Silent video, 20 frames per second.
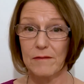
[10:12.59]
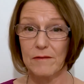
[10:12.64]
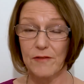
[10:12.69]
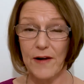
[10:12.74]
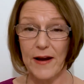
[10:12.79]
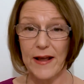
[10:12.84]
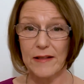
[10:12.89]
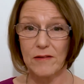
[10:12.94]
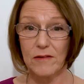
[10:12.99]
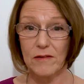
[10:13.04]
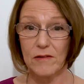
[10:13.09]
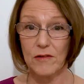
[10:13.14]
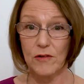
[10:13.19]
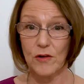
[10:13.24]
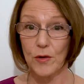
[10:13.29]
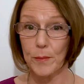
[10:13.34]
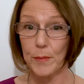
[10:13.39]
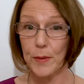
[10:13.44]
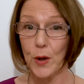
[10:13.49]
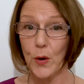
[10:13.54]
friends,
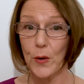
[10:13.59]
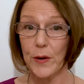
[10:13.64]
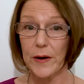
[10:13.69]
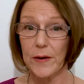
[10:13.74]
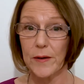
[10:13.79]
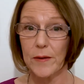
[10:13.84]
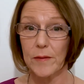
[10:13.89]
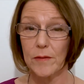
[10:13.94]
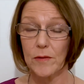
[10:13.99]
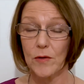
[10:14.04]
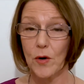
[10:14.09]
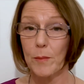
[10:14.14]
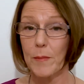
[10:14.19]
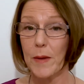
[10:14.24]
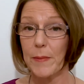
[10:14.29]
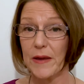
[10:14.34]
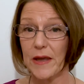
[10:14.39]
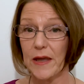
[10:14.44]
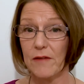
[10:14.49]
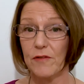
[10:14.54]
your employer, or
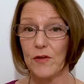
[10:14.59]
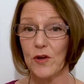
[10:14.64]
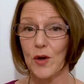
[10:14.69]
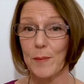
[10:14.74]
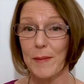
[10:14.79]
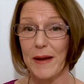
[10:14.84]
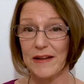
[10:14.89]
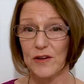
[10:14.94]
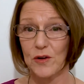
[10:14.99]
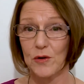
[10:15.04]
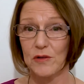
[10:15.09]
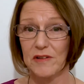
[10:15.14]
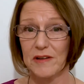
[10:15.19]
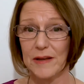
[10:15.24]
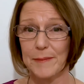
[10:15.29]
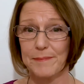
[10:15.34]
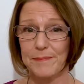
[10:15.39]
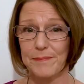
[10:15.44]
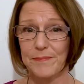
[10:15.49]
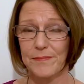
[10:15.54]
maybe even your medical
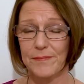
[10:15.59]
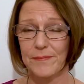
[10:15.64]
team.